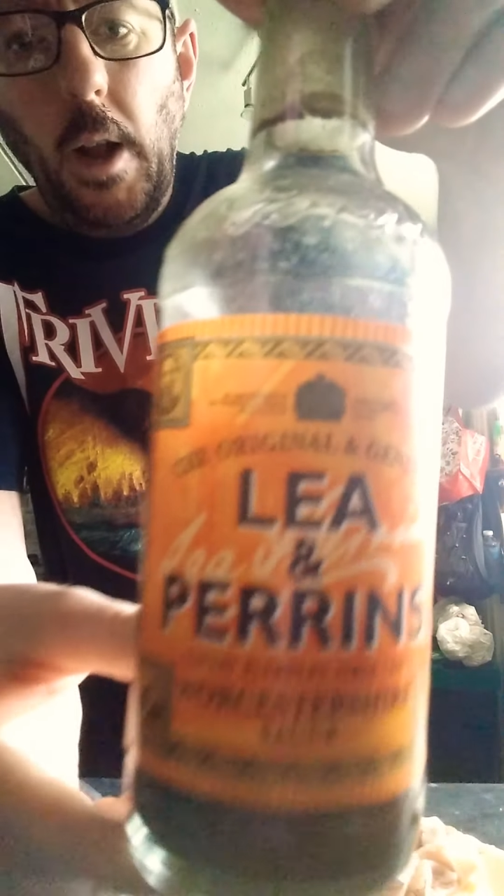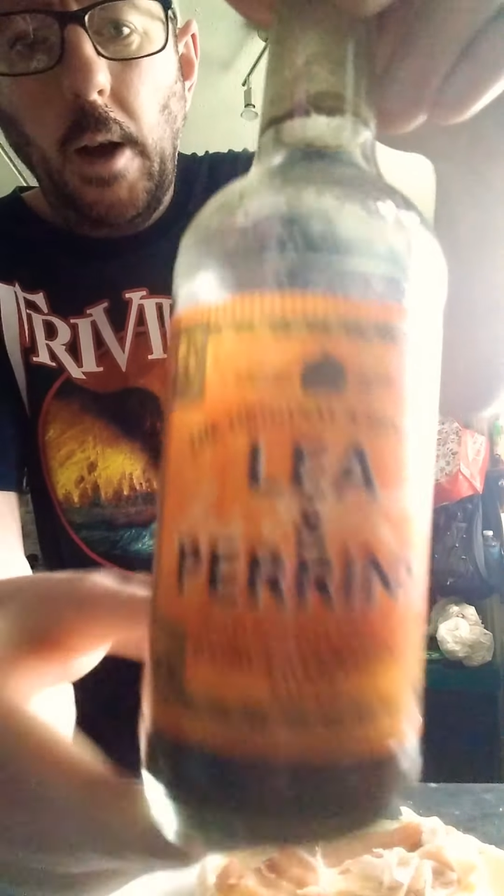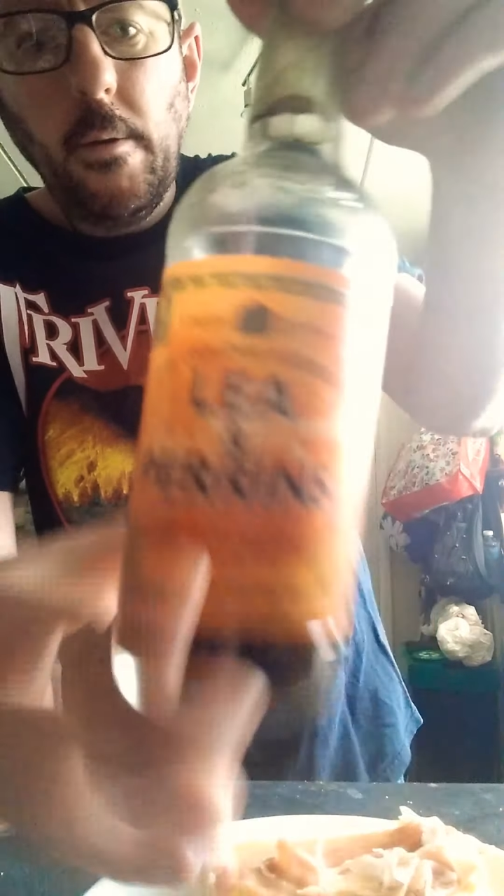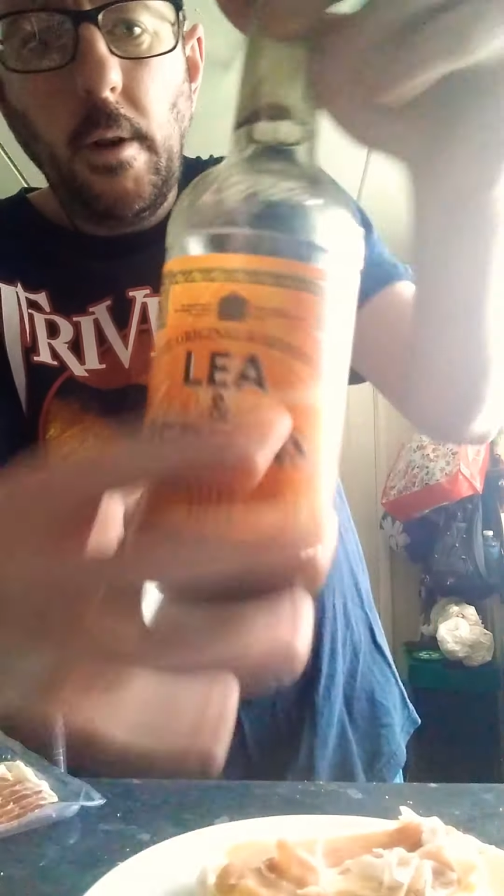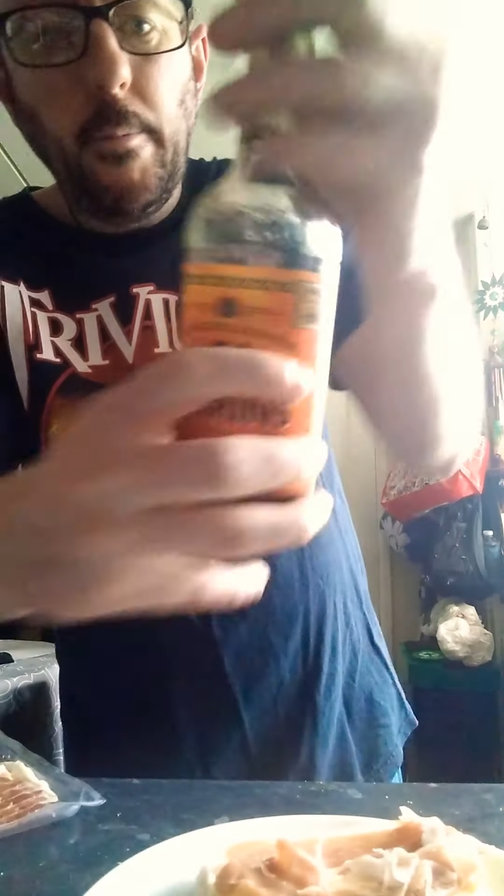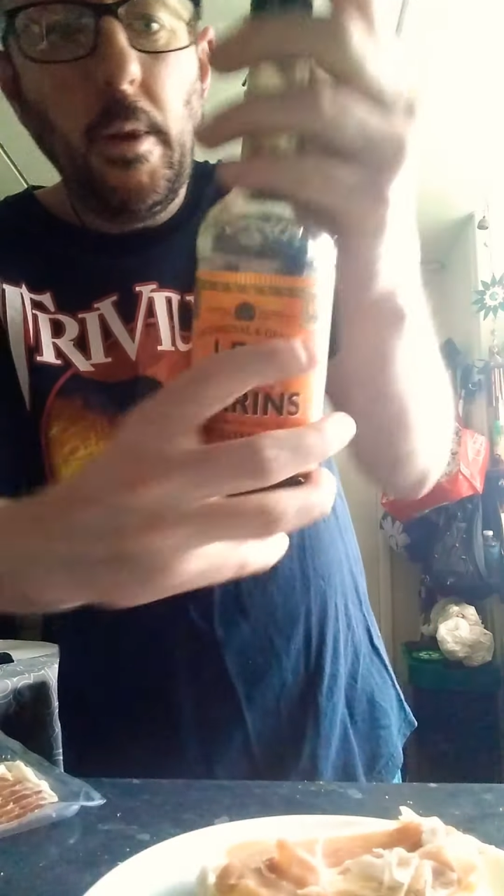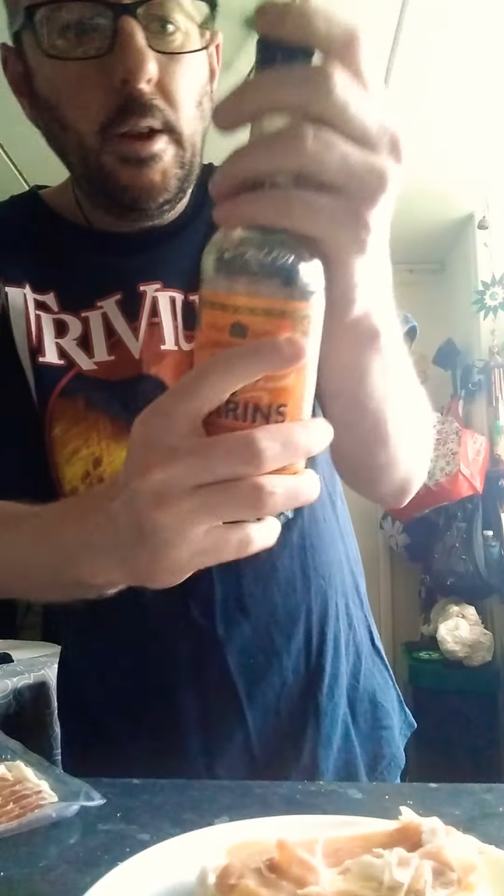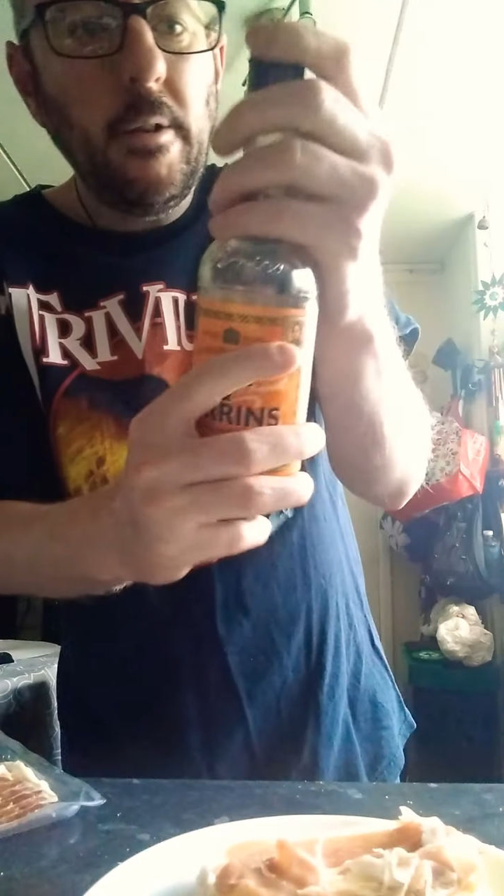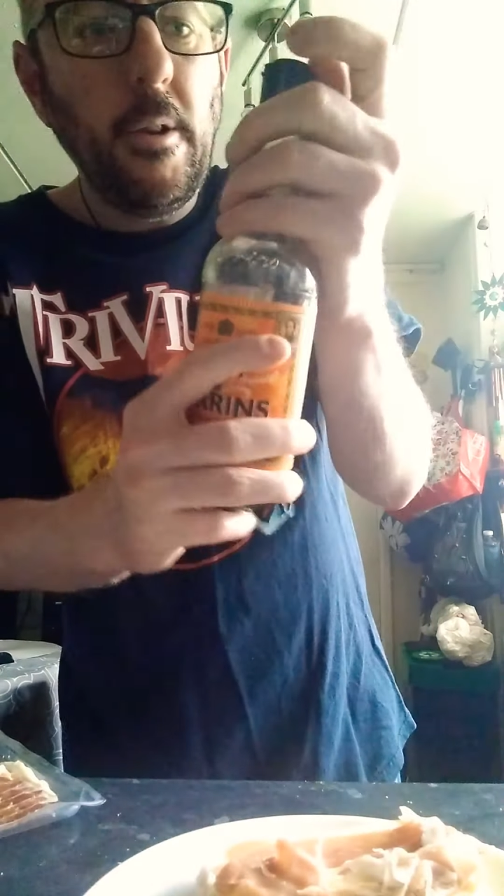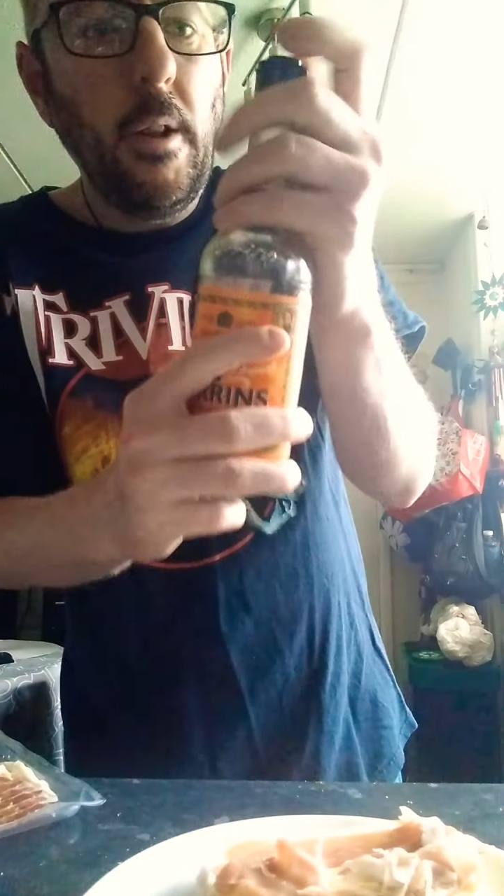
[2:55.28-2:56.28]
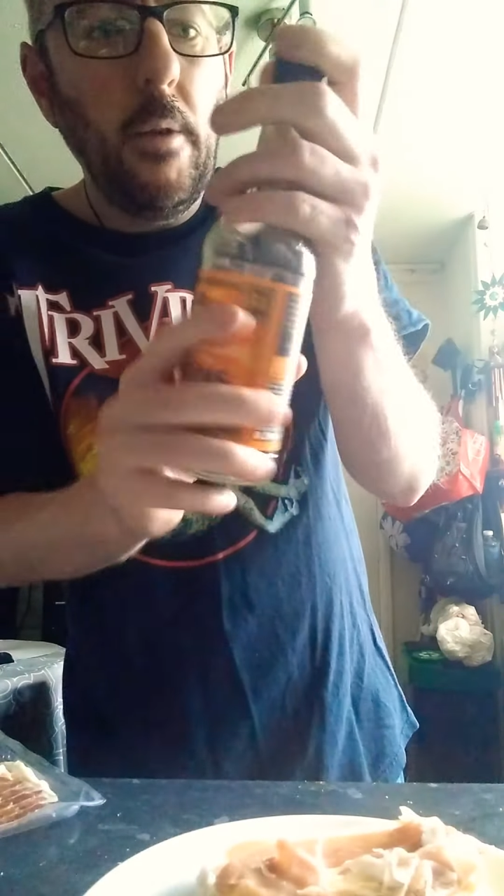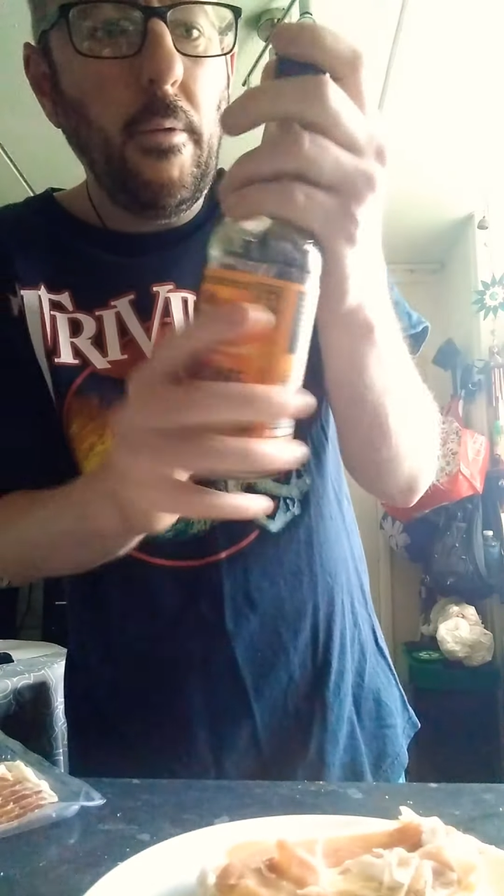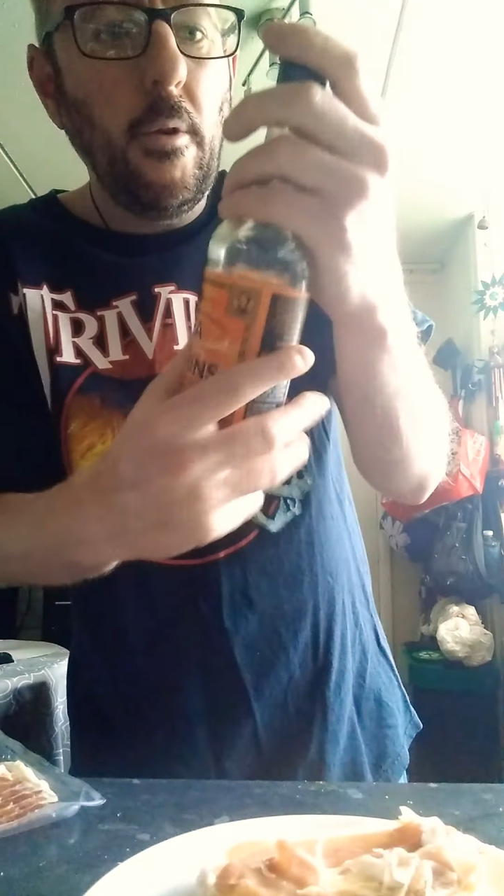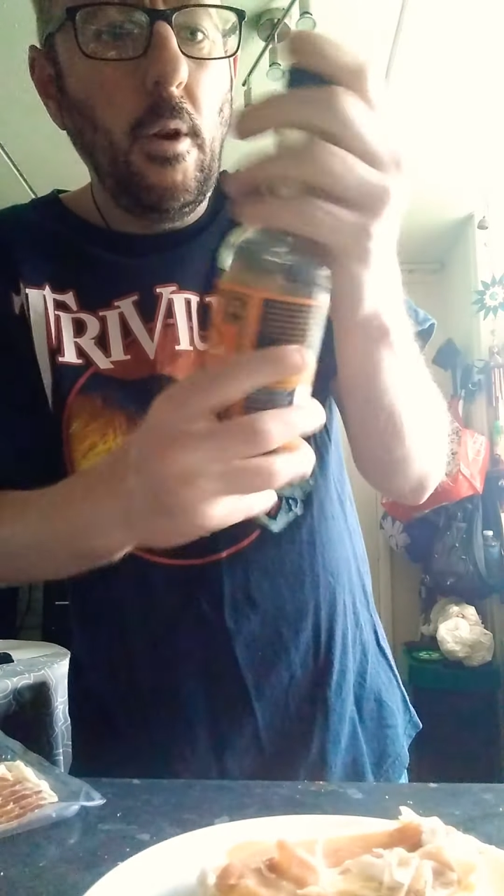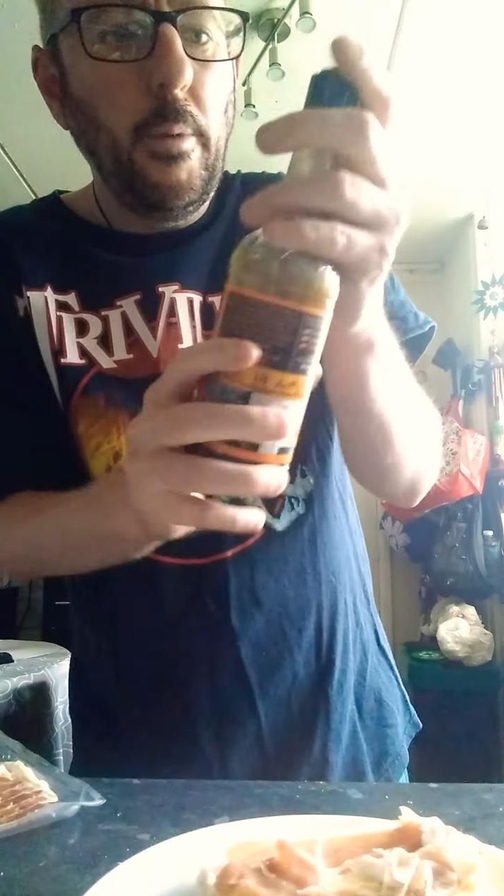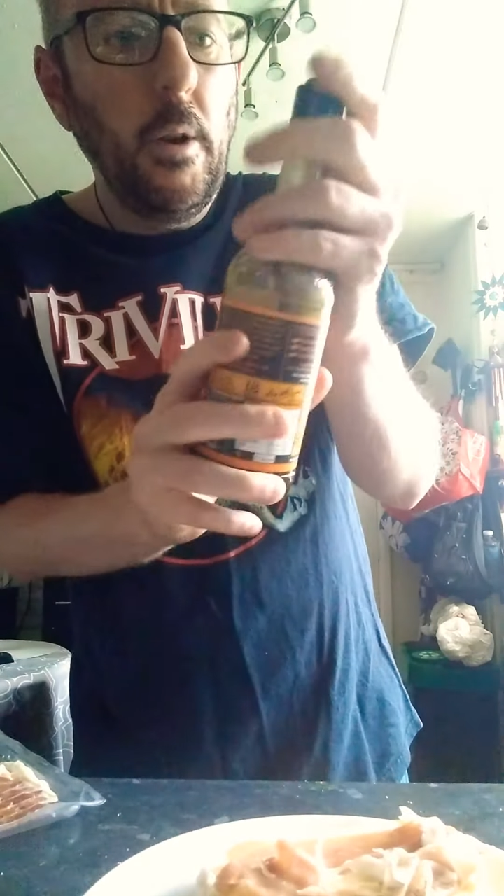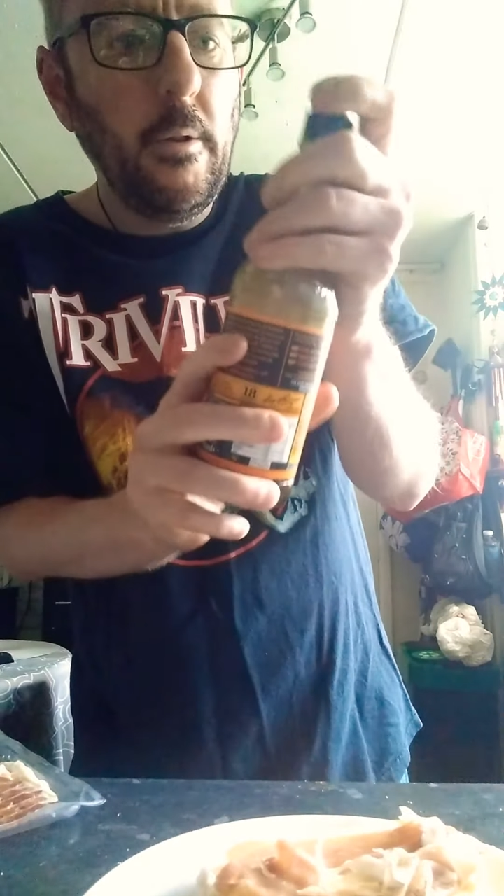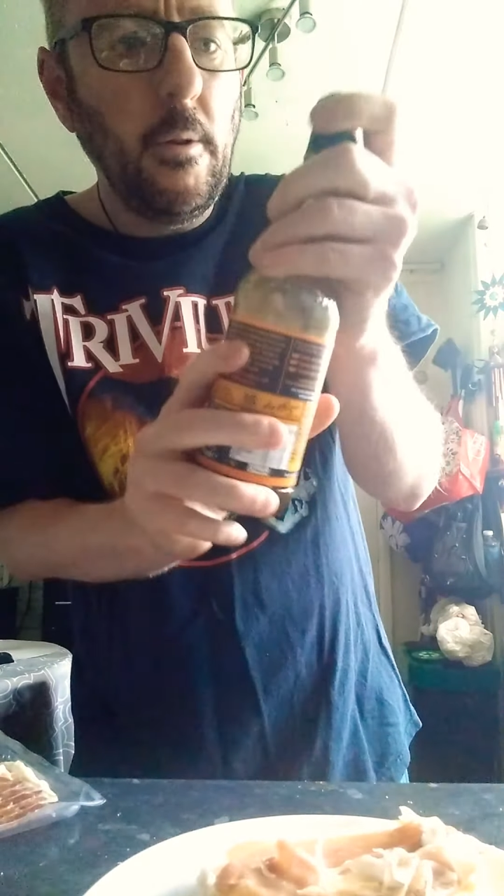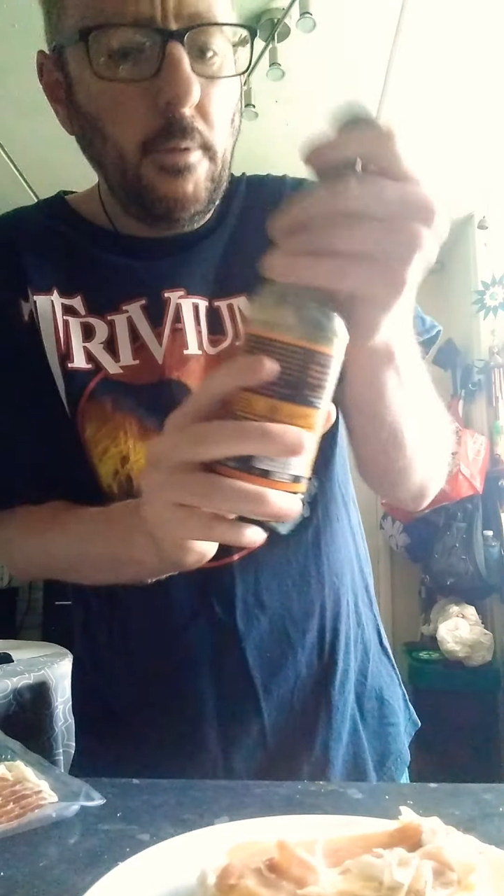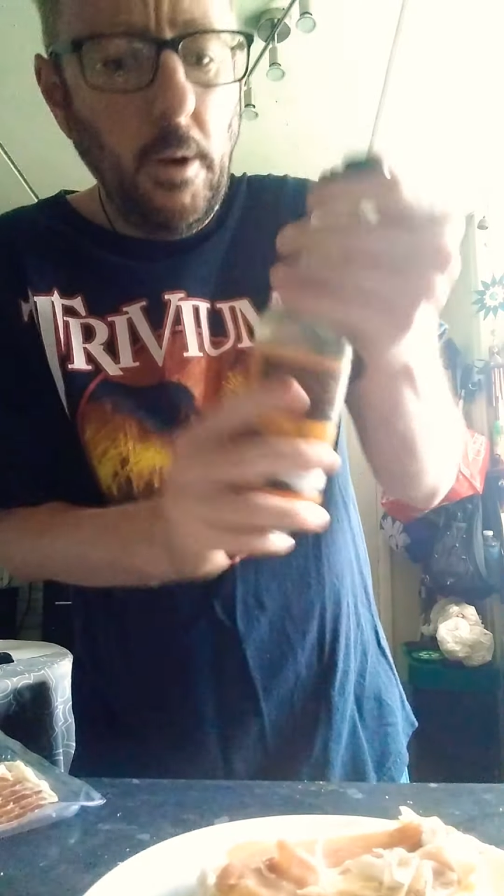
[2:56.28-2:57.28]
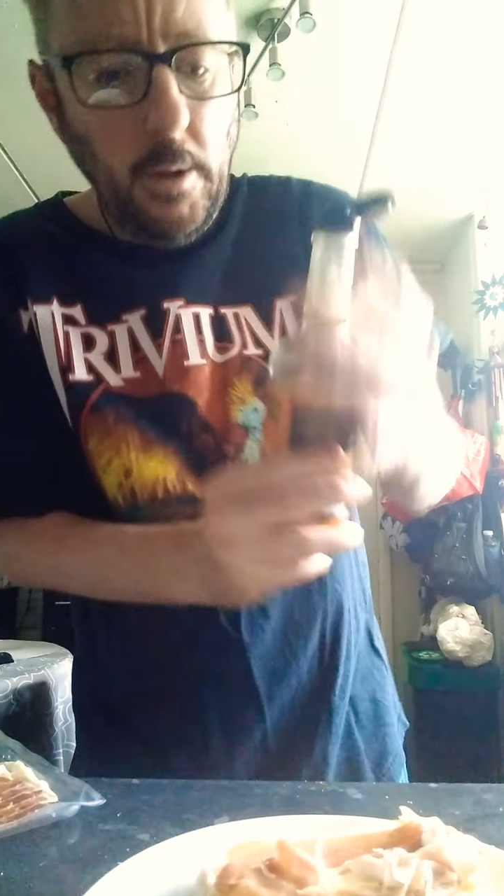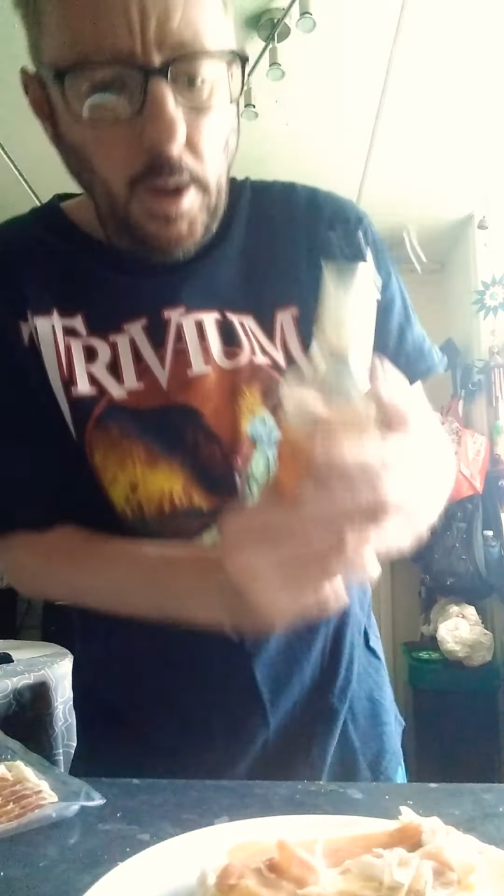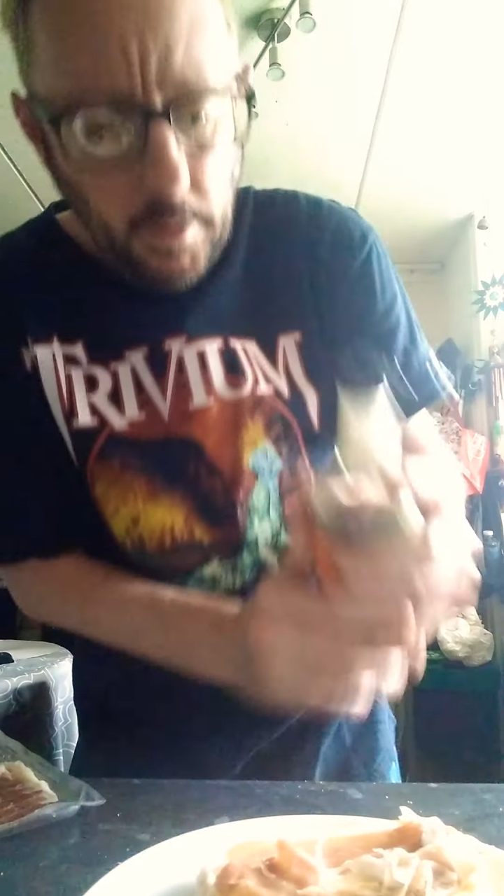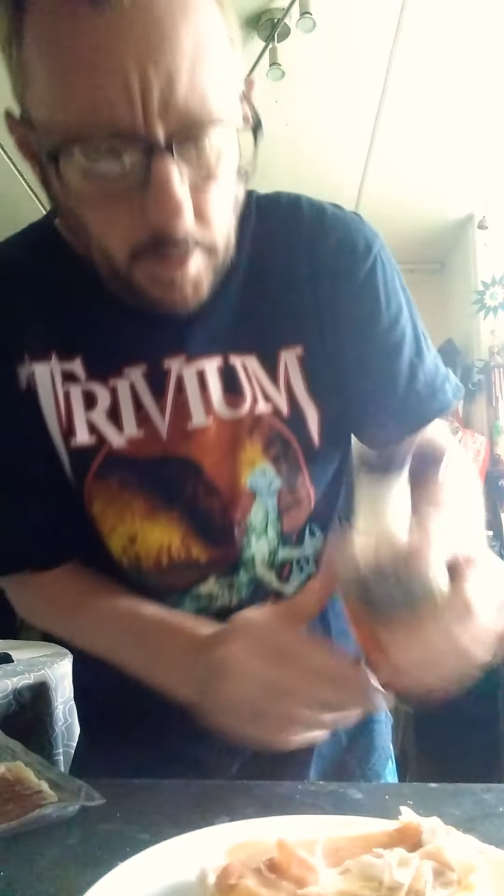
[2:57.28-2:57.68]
that on it, but yesterday I forgot about it, so I'm going to do it